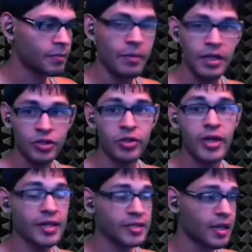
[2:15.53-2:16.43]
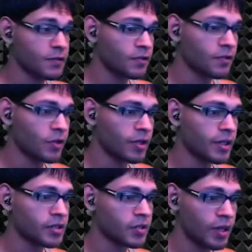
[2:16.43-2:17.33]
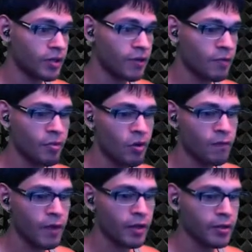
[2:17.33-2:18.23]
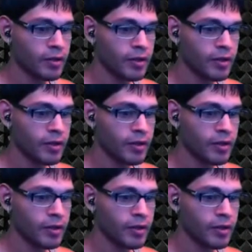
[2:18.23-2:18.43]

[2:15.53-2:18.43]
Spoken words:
Make sure you exit after you've loaded it. So now you have a profile.